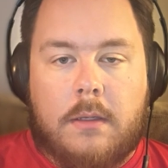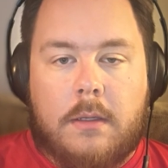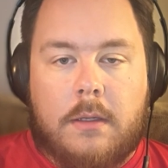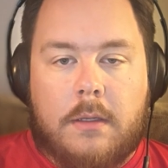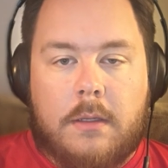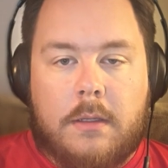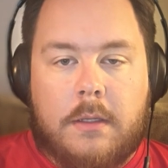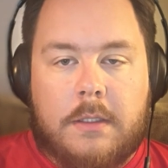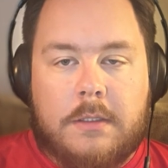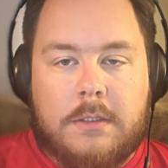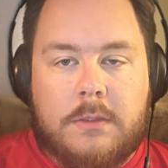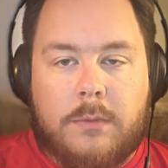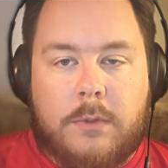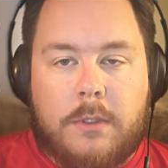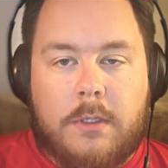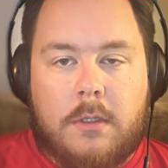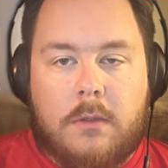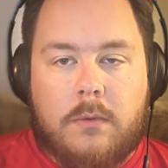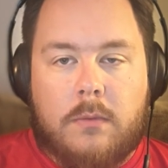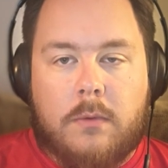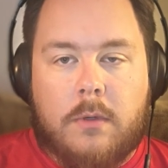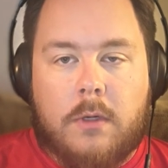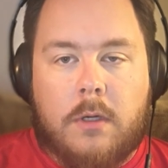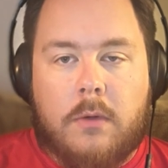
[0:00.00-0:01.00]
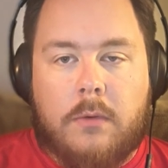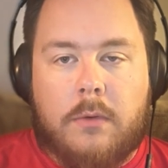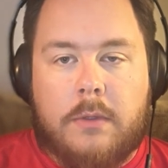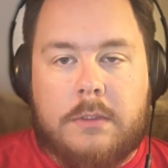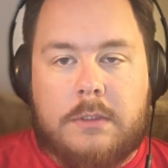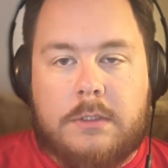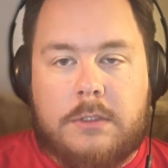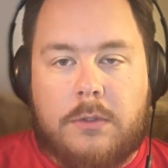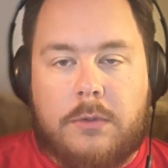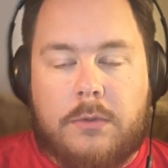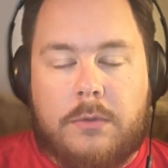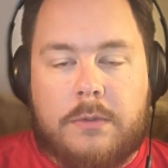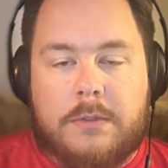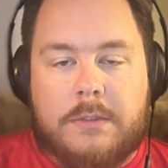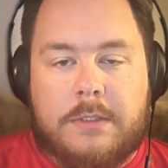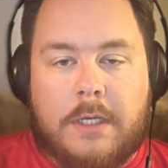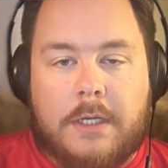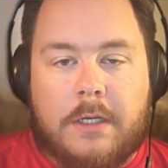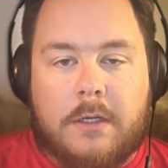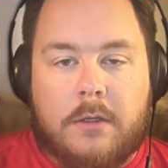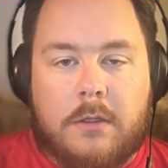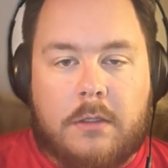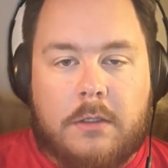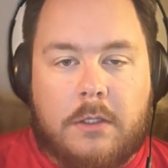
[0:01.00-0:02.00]
This week, we're going to
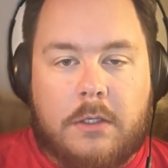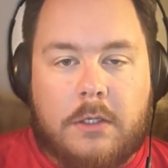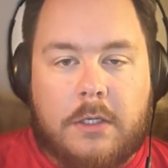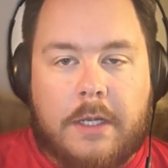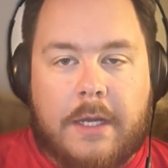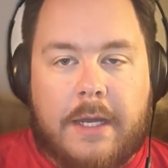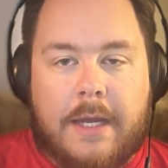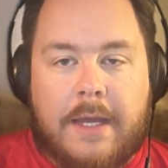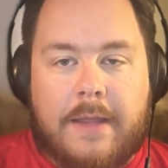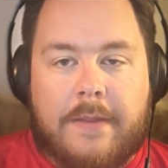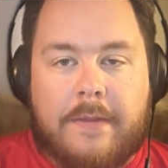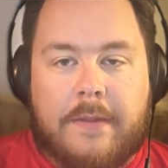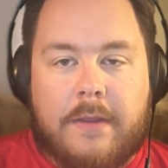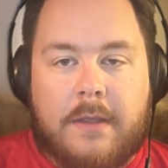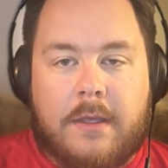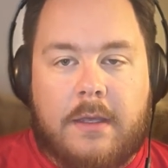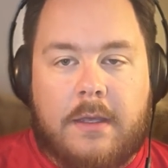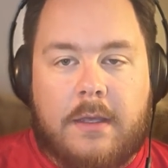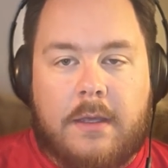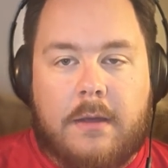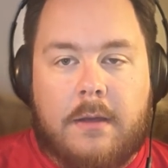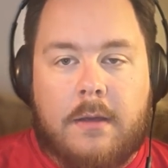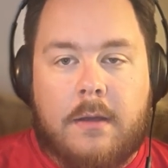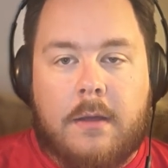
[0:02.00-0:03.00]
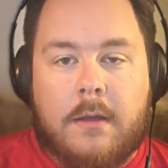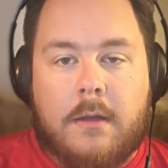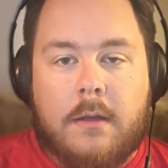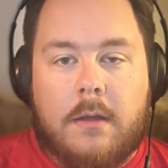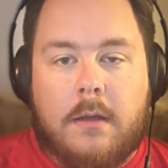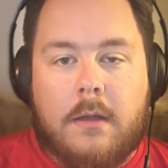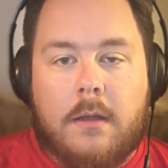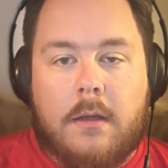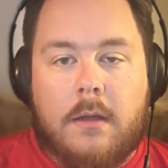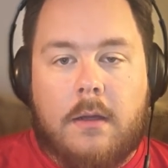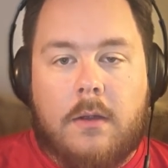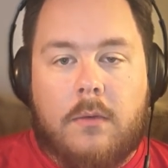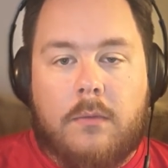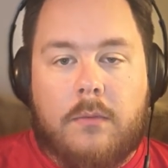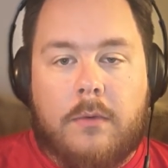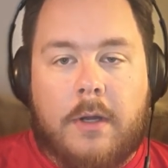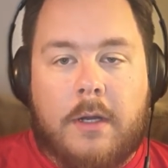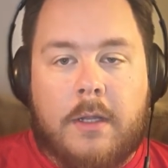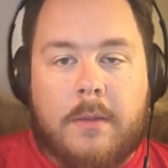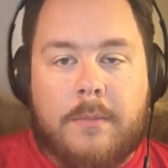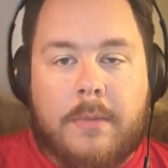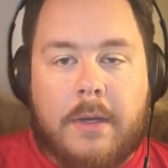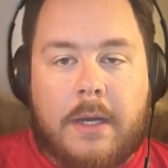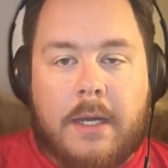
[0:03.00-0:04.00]
take a look at the
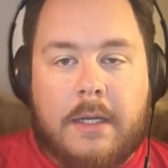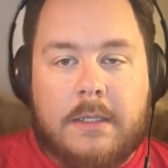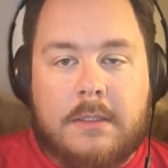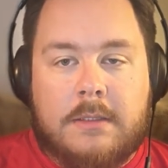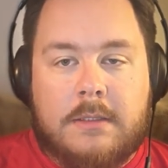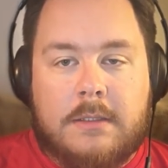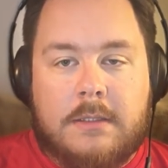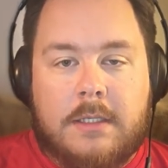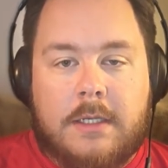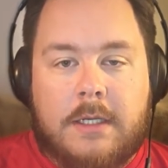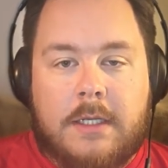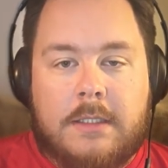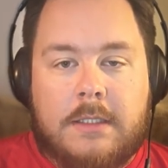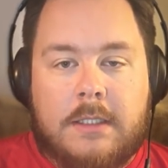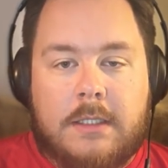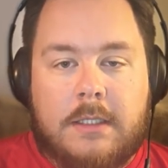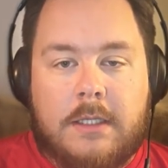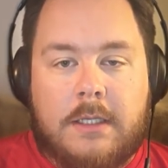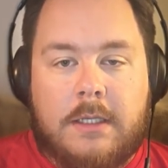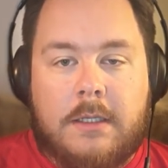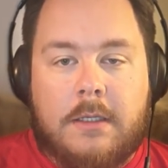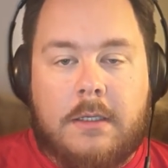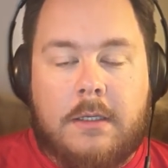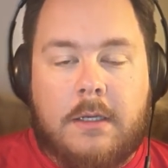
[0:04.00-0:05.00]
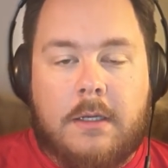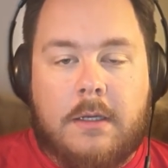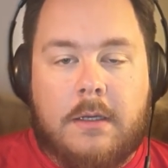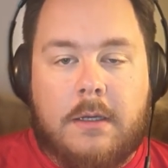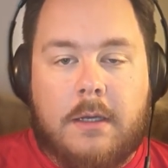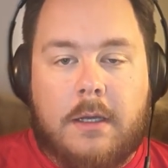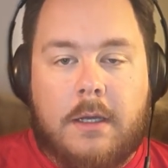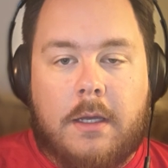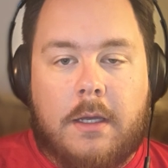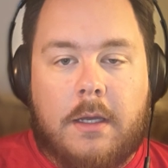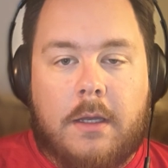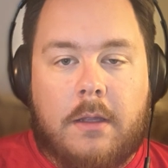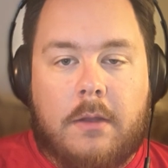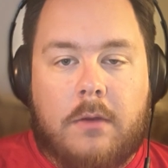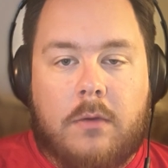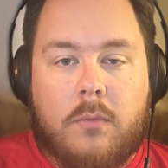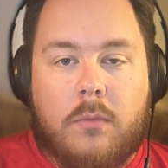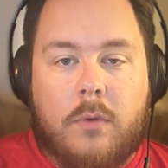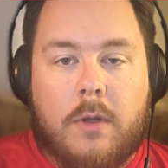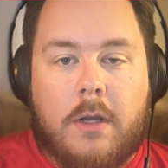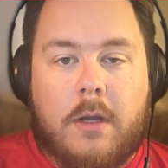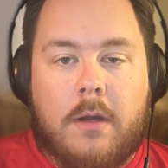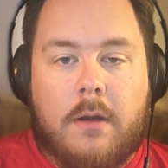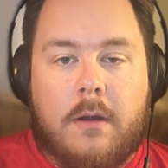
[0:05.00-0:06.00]
running backs in the league and
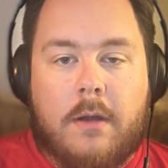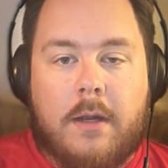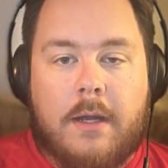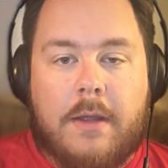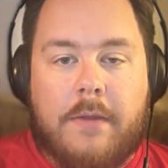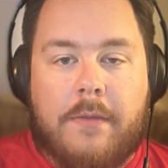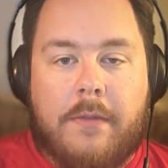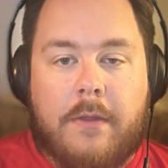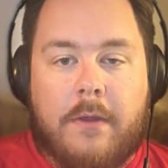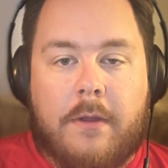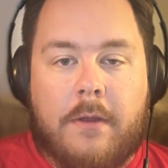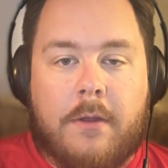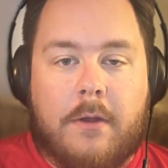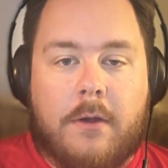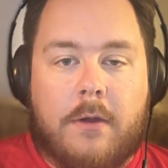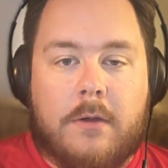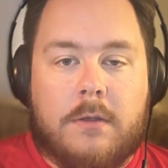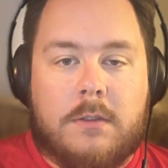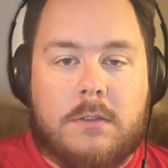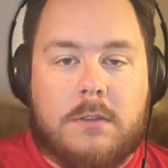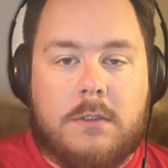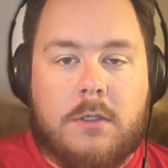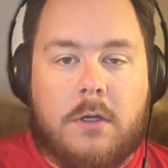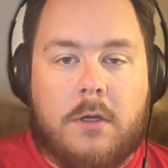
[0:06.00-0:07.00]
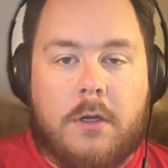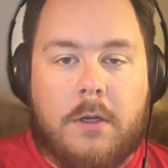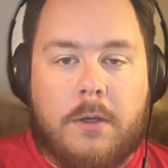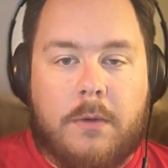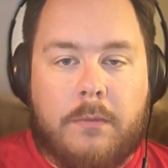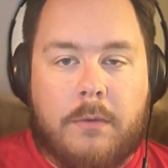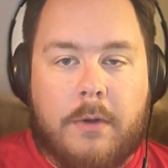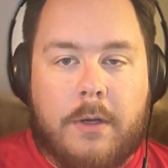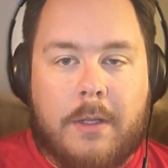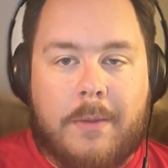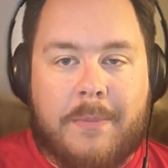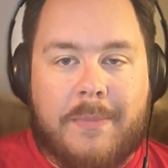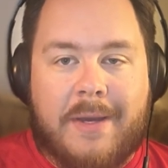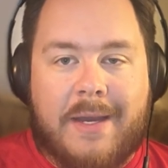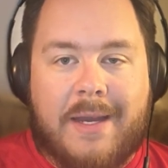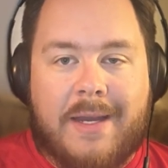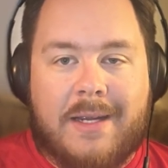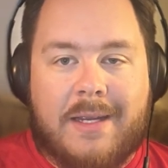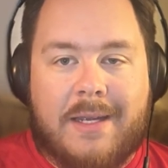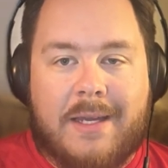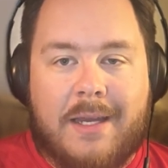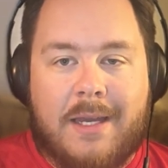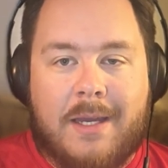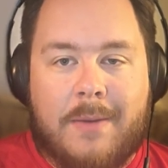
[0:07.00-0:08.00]
where I think our starting running back,
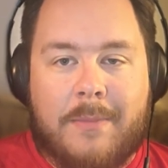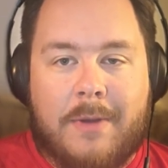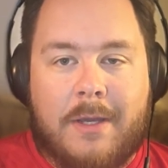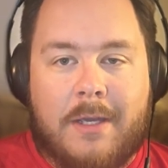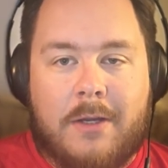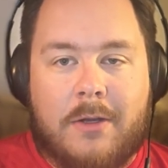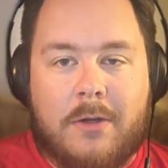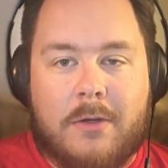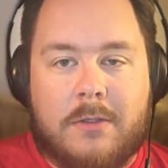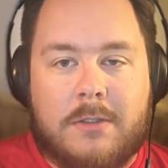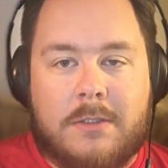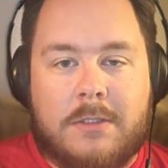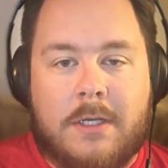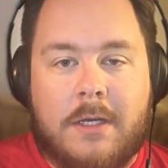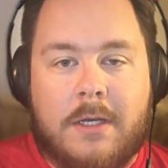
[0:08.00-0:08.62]
Cam Akers,